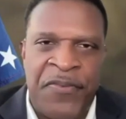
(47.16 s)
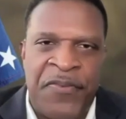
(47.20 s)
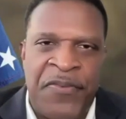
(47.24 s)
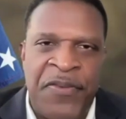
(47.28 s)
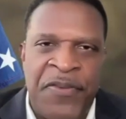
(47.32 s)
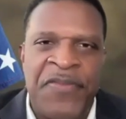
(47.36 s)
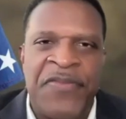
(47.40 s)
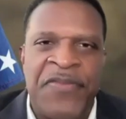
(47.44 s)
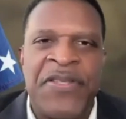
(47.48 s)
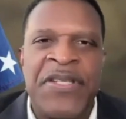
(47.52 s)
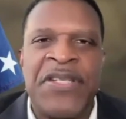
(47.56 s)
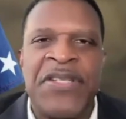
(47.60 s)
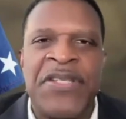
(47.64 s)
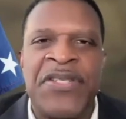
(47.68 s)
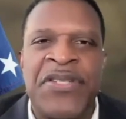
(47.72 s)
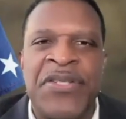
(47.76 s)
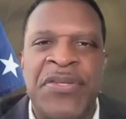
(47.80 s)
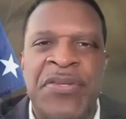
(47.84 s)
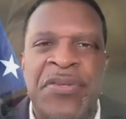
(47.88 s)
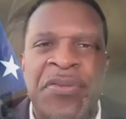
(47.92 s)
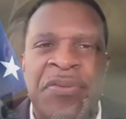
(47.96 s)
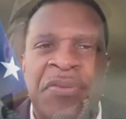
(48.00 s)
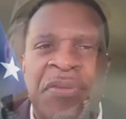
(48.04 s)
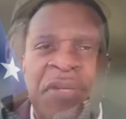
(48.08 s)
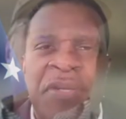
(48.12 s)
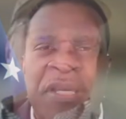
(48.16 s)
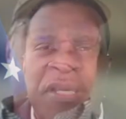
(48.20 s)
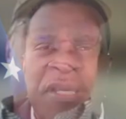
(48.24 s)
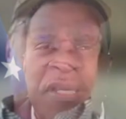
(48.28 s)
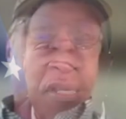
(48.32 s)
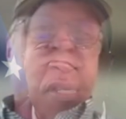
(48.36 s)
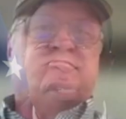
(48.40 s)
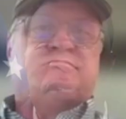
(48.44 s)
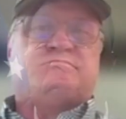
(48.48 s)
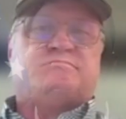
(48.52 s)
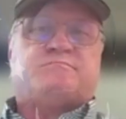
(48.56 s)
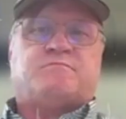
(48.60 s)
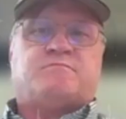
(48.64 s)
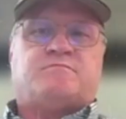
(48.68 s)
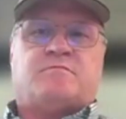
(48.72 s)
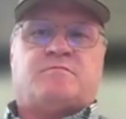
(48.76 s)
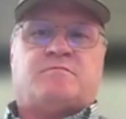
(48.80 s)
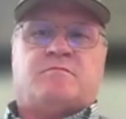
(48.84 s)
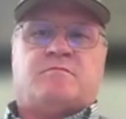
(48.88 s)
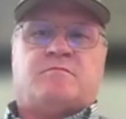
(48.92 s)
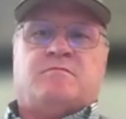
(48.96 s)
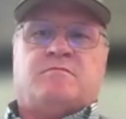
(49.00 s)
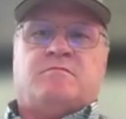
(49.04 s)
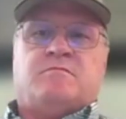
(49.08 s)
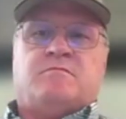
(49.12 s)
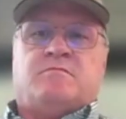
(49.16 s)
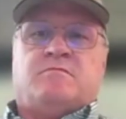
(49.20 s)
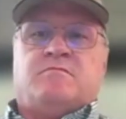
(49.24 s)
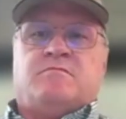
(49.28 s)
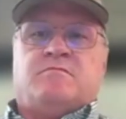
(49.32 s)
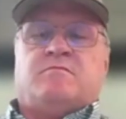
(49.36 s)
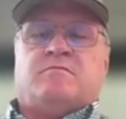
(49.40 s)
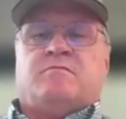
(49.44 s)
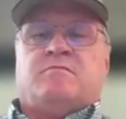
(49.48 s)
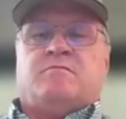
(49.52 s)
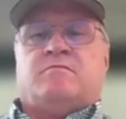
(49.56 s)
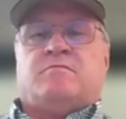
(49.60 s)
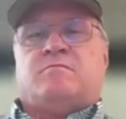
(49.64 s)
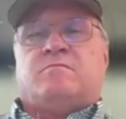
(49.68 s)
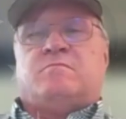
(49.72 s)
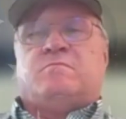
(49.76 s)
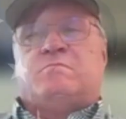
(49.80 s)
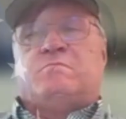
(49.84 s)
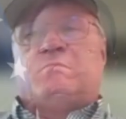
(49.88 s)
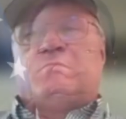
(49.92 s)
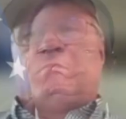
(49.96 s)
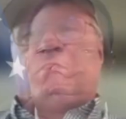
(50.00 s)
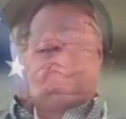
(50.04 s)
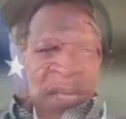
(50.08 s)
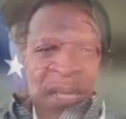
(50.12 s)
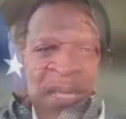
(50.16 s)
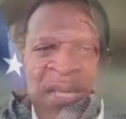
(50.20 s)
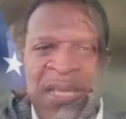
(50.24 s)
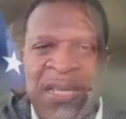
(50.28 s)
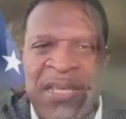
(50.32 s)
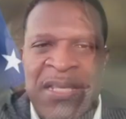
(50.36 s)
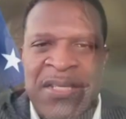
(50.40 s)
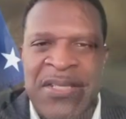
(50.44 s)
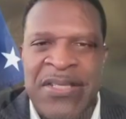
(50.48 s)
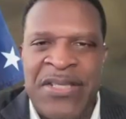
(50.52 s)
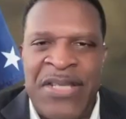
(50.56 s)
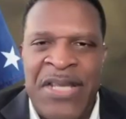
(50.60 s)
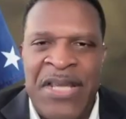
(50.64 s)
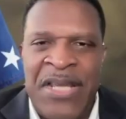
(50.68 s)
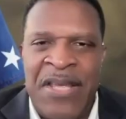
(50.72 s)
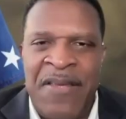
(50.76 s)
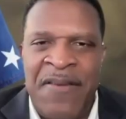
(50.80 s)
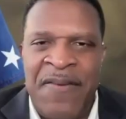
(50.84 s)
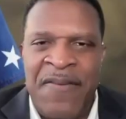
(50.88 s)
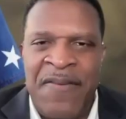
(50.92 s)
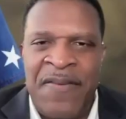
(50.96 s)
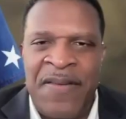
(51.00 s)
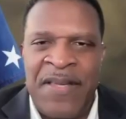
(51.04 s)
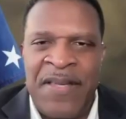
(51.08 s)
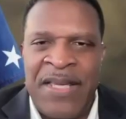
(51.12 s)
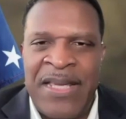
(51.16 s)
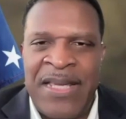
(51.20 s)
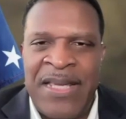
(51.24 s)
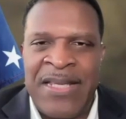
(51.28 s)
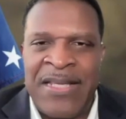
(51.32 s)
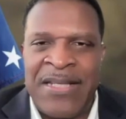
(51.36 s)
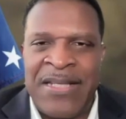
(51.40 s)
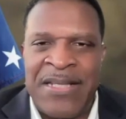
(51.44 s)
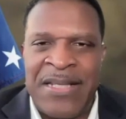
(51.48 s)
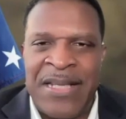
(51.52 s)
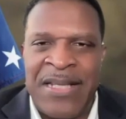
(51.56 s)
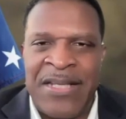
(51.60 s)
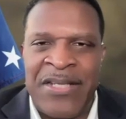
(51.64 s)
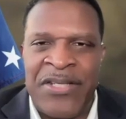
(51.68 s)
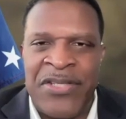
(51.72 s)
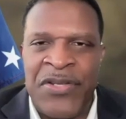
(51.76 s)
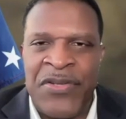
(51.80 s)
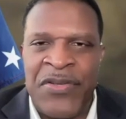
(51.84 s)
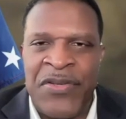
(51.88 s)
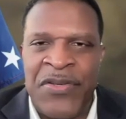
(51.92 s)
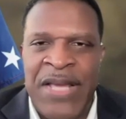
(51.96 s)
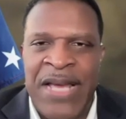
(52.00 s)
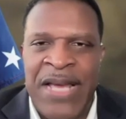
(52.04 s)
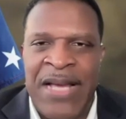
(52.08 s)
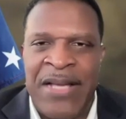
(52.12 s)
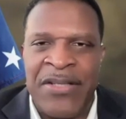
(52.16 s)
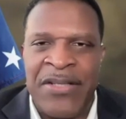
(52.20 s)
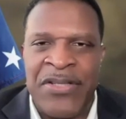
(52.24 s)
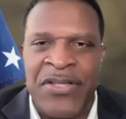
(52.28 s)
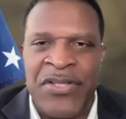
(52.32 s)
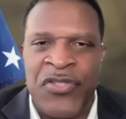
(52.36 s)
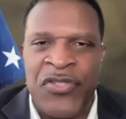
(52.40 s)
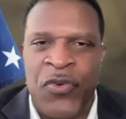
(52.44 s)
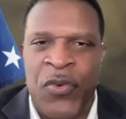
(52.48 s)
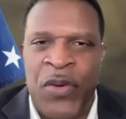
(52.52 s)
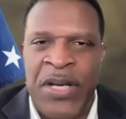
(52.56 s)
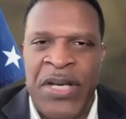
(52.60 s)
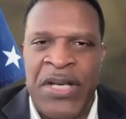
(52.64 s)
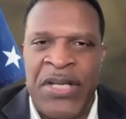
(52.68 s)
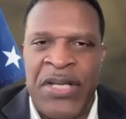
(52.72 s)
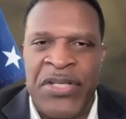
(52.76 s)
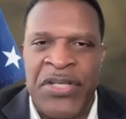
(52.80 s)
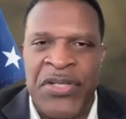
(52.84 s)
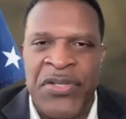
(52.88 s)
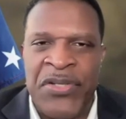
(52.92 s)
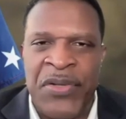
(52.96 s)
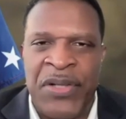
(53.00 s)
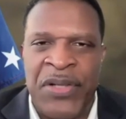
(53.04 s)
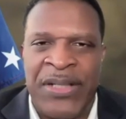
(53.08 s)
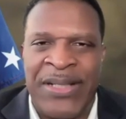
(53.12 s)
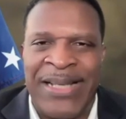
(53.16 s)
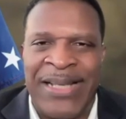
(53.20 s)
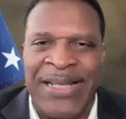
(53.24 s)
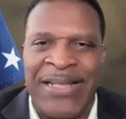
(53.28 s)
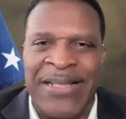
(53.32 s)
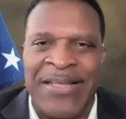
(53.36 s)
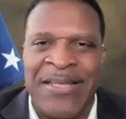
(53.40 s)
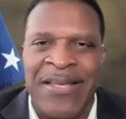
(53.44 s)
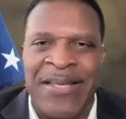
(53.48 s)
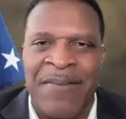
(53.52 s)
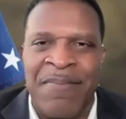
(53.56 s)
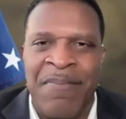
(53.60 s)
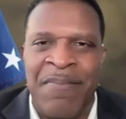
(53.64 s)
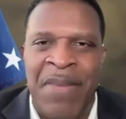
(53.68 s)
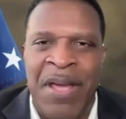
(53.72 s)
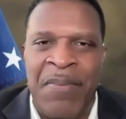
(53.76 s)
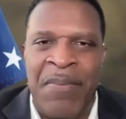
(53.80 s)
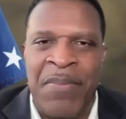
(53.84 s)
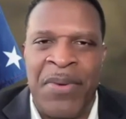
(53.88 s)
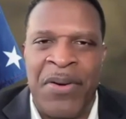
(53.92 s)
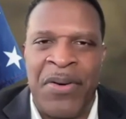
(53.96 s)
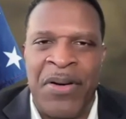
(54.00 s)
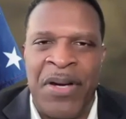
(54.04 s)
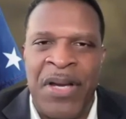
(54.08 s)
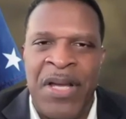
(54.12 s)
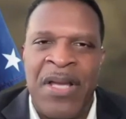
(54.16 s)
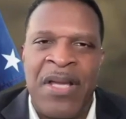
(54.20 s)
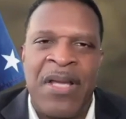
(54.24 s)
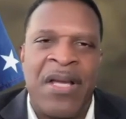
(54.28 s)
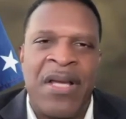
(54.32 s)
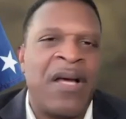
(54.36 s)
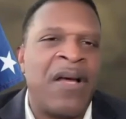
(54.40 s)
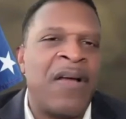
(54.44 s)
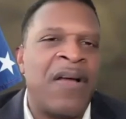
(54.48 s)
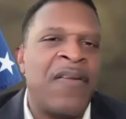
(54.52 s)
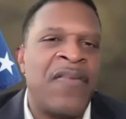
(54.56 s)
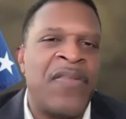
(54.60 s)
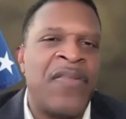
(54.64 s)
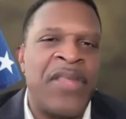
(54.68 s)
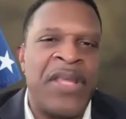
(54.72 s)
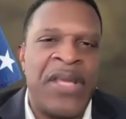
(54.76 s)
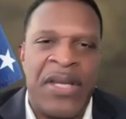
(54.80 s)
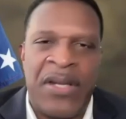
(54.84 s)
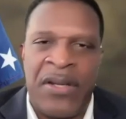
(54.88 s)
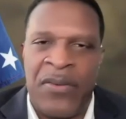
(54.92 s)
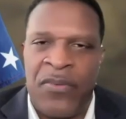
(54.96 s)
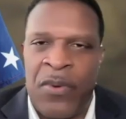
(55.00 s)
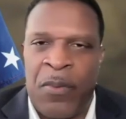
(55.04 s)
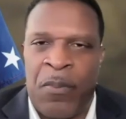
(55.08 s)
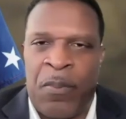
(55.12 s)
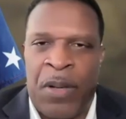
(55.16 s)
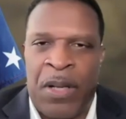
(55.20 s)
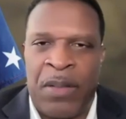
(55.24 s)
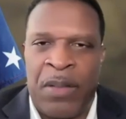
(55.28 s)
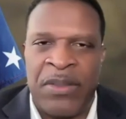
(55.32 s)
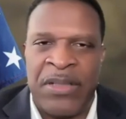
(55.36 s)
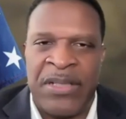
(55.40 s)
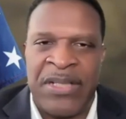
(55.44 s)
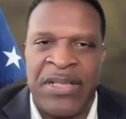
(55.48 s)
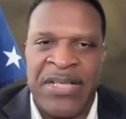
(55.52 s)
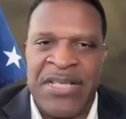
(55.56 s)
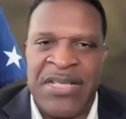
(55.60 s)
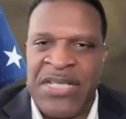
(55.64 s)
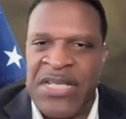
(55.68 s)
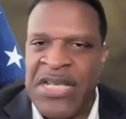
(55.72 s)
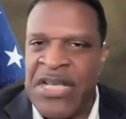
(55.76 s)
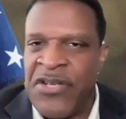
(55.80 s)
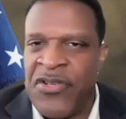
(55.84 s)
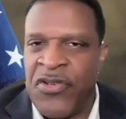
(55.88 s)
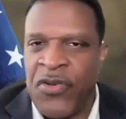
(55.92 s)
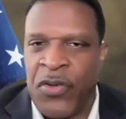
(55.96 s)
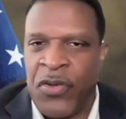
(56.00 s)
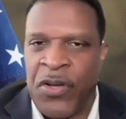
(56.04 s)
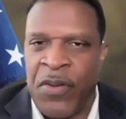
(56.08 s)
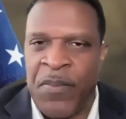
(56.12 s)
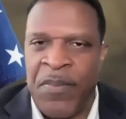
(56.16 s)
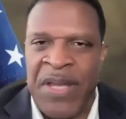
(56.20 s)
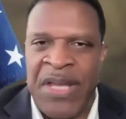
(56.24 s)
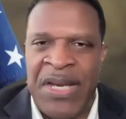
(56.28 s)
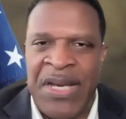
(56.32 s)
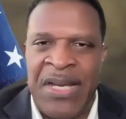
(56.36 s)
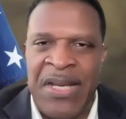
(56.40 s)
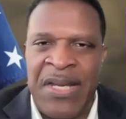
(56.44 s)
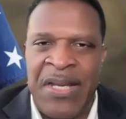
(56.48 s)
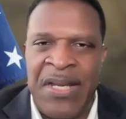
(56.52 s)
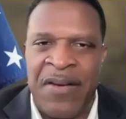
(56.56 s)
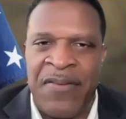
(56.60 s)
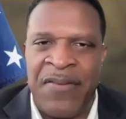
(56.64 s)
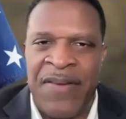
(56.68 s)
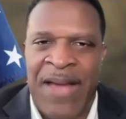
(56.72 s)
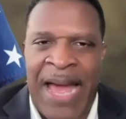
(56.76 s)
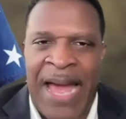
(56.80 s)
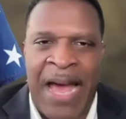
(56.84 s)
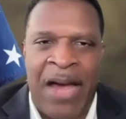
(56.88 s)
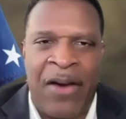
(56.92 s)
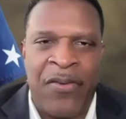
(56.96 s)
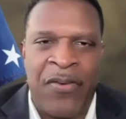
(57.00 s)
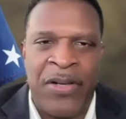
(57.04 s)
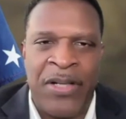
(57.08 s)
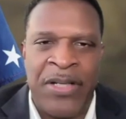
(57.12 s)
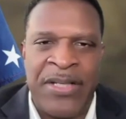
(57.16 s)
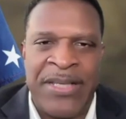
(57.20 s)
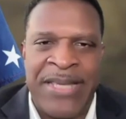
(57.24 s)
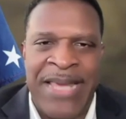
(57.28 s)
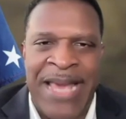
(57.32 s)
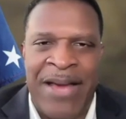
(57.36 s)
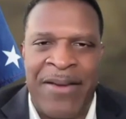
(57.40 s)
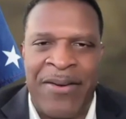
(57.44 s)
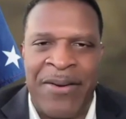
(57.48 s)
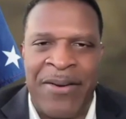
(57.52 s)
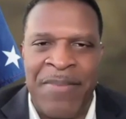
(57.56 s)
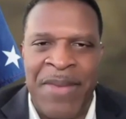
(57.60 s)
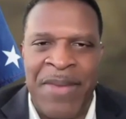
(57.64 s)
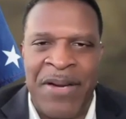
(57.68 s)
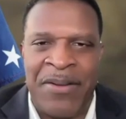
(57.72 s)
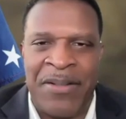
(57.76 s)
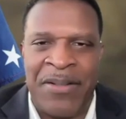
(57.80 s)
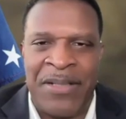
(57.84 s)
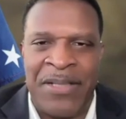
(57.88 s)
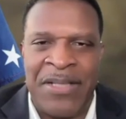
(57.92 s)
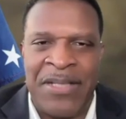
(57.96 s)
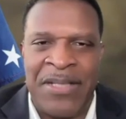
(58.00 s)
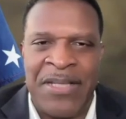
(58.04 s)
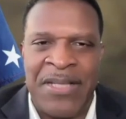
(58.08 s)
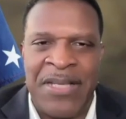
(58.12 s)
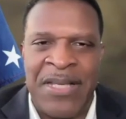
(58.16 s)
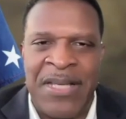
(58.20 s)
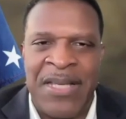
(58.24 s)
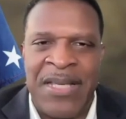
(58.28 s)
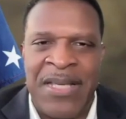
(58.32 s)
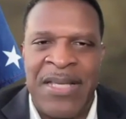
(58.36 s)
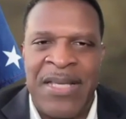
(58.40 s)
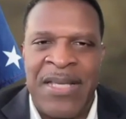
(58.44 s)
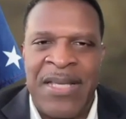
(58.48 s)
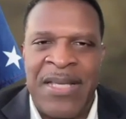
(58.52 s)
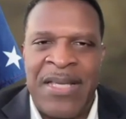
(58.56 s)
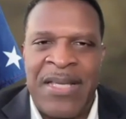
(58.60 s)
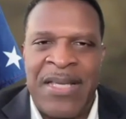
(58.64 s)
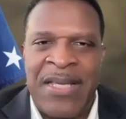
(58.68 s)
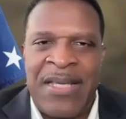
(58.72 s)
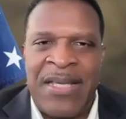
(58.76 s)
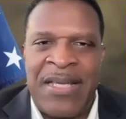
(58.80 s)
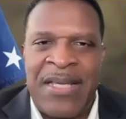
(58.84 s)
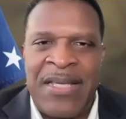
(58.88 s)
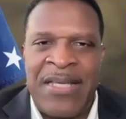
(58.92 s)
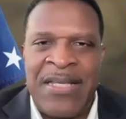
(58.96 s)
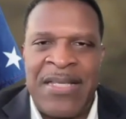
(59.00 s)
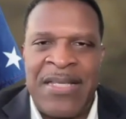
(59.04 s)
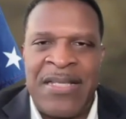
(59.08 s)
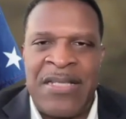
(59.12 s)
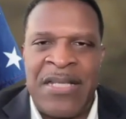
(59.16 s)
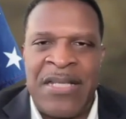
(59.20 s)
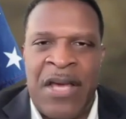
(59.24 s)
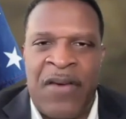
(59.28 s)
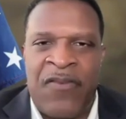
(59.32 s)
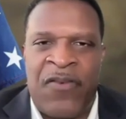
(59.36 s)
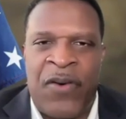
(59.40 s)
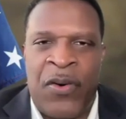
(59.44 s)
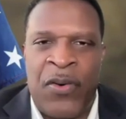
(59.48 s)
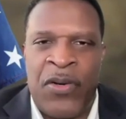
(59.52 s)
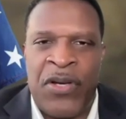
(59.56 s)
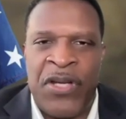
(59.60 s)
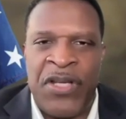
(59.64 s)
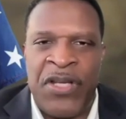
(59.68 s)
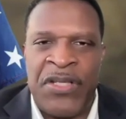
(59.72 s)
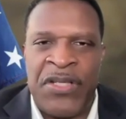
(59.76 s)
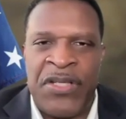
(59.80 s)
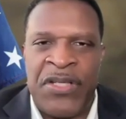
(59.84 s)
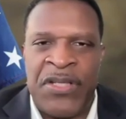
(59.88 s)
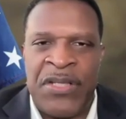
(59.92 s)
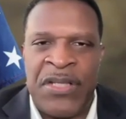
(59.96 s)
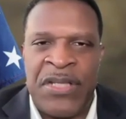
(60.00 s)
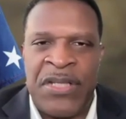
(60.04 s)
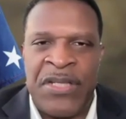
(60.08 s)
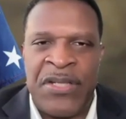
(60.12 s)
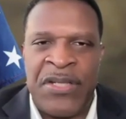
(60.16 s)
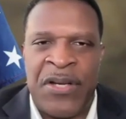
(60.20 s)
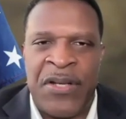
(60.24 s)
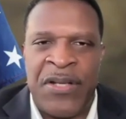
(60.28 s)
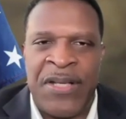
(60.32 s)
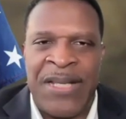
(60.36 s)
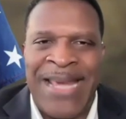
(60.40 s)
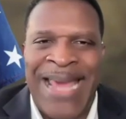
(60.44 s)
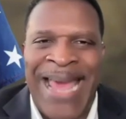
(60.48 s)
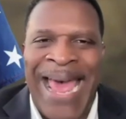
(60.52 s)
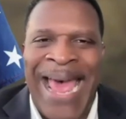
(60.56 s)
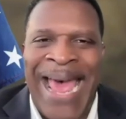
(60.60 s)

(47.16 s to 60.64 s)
52 is Mr. Steve Brown. Steve is a 2022 elected member of the Republican Central Committee of Howard County, Maryland. His focus is on the